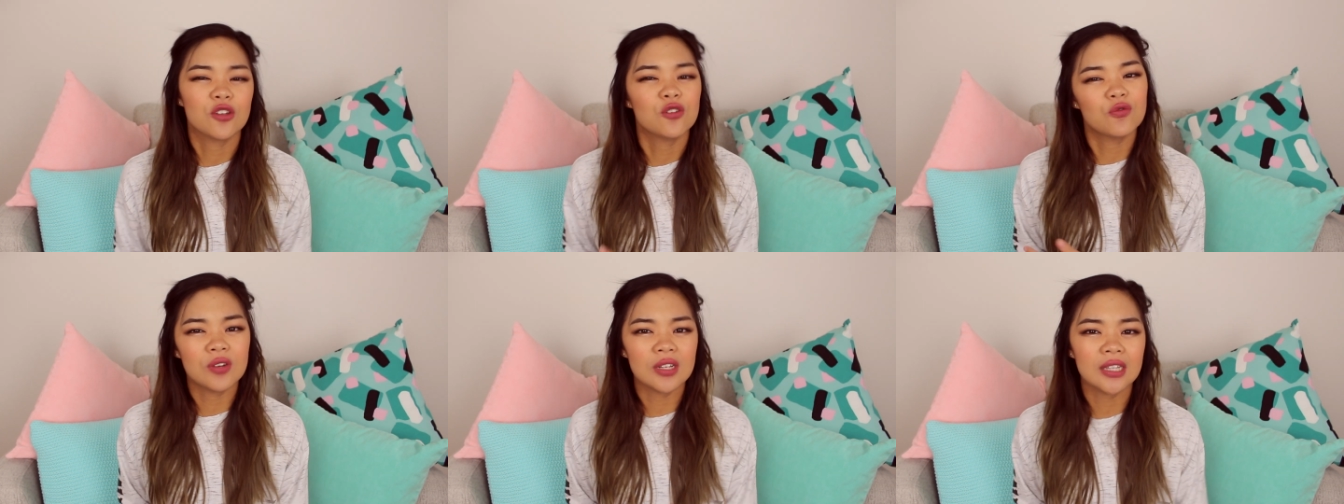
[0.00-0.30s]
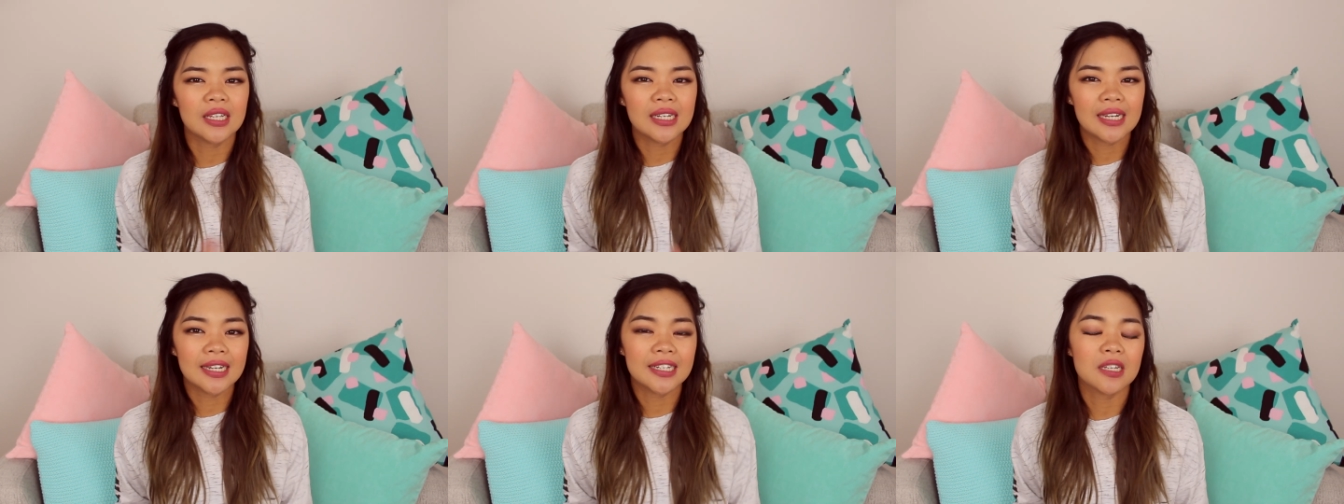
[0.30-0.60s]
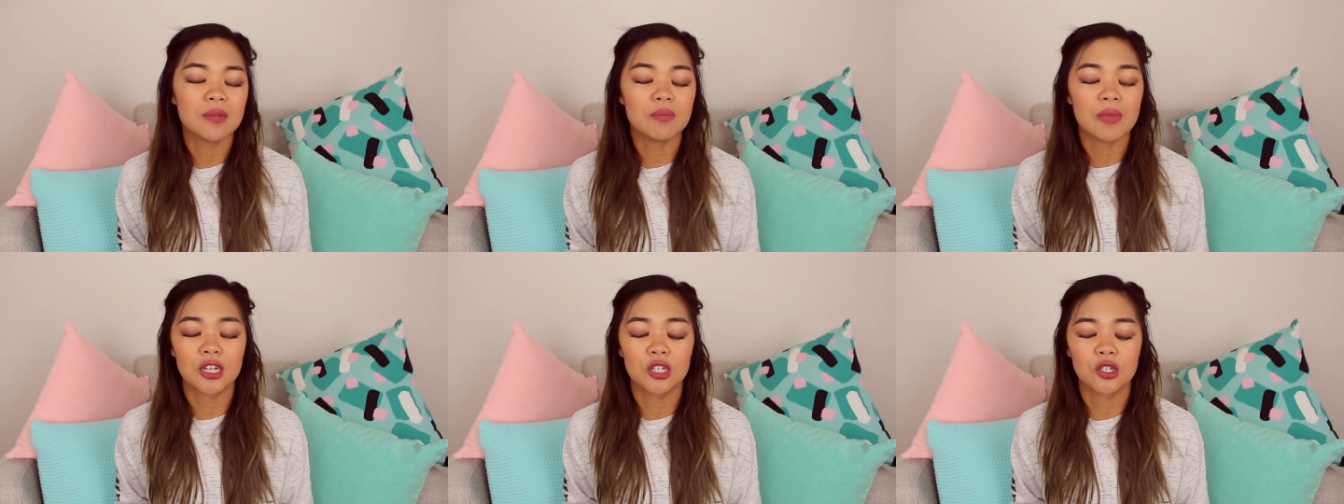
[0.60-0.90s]
you really need
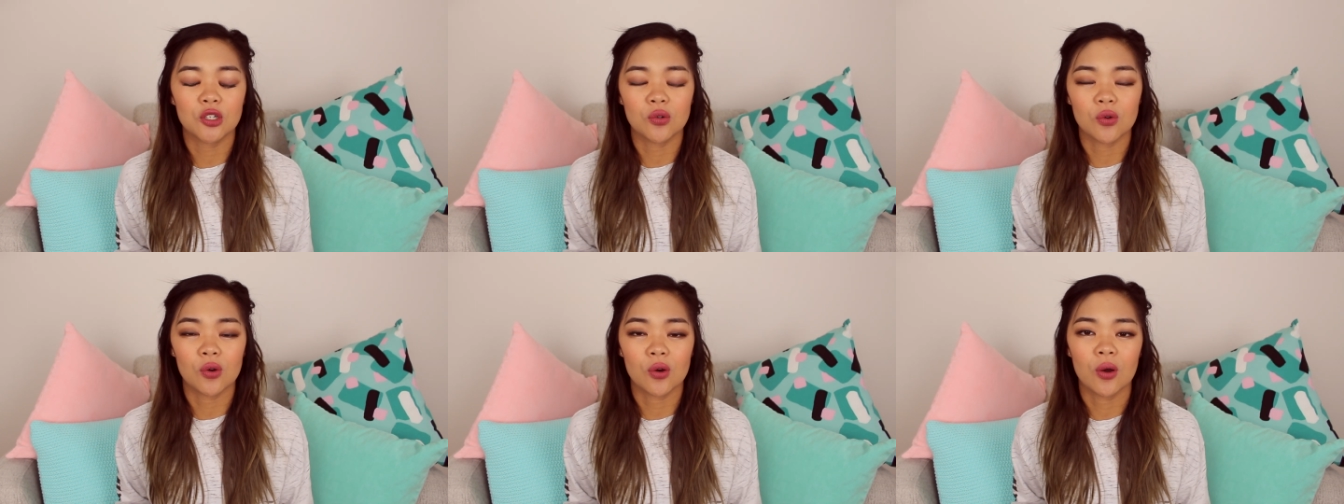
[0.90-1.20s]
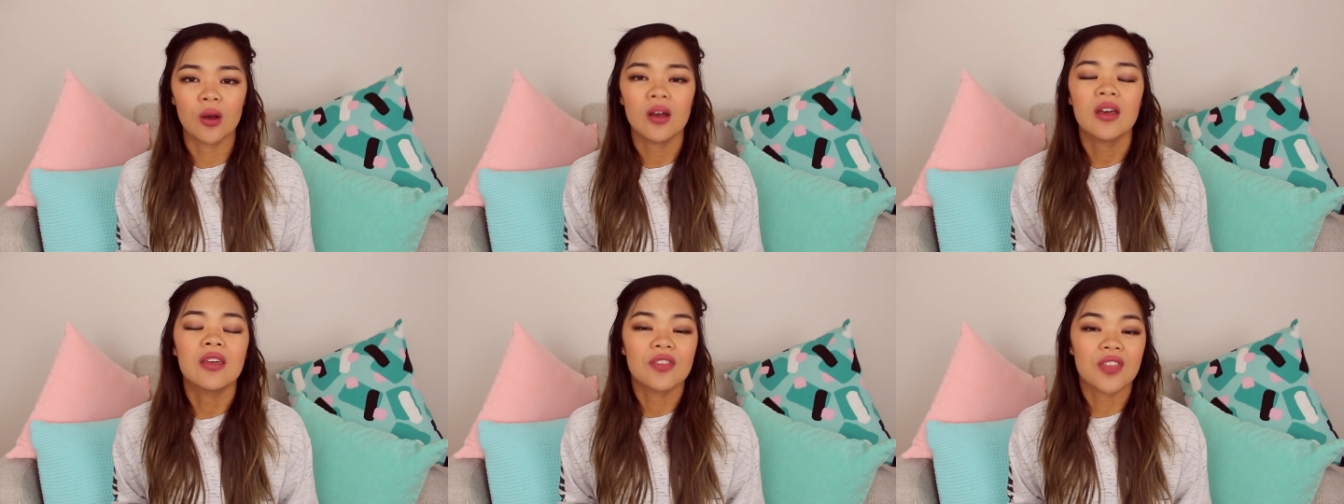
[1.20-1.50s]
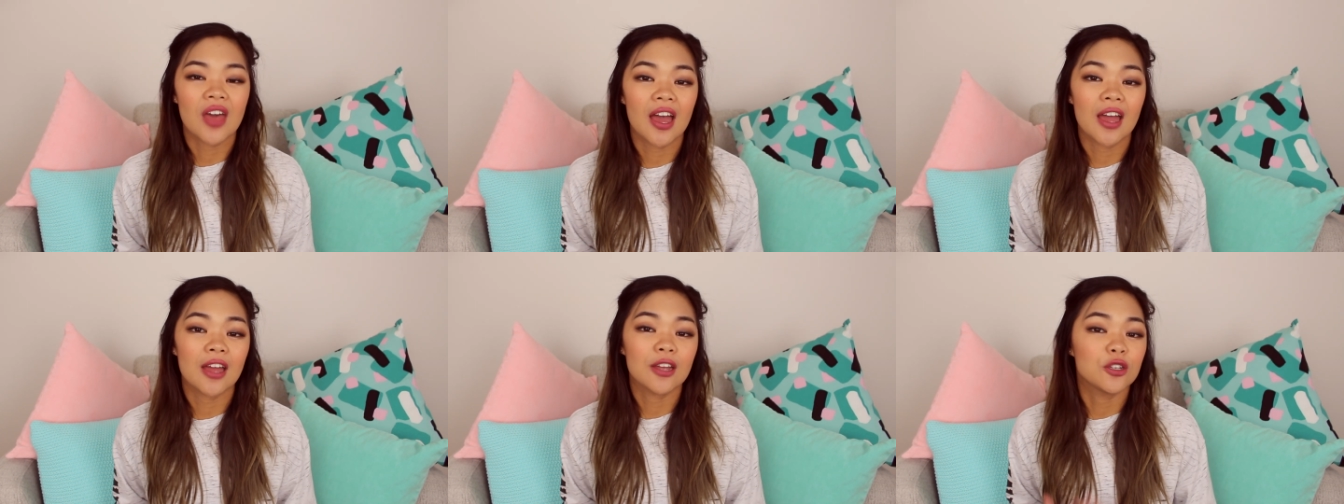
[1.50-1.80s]
to make sure
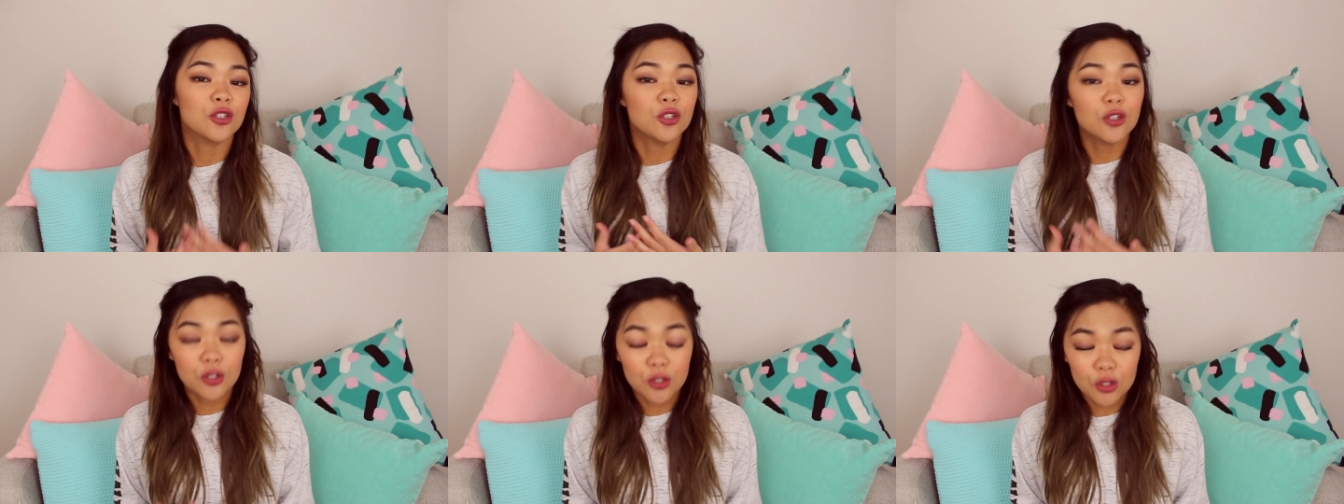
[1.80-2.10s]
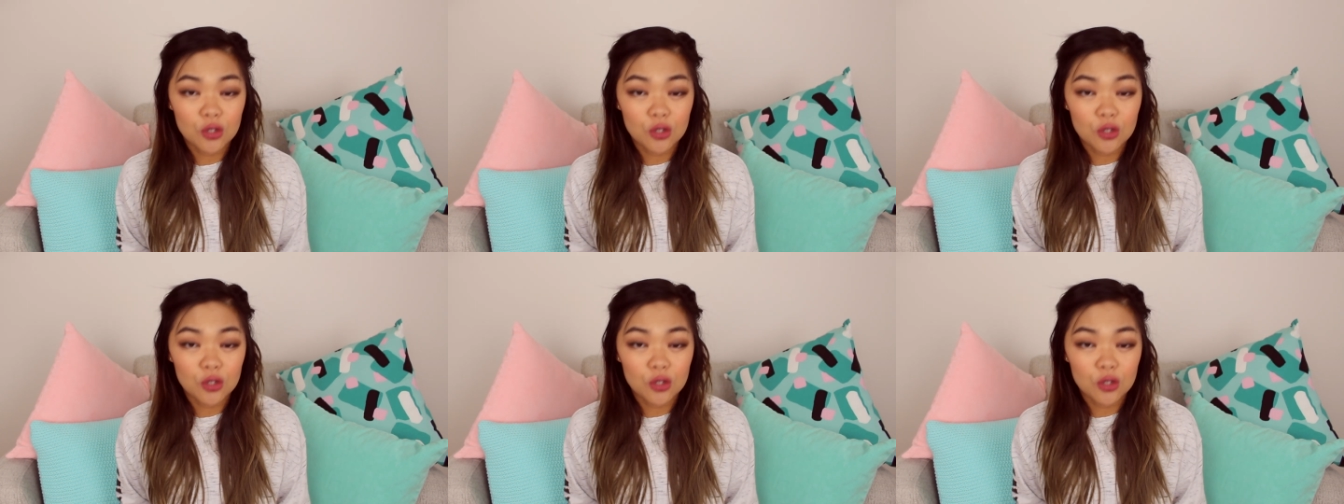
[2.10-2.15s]
that you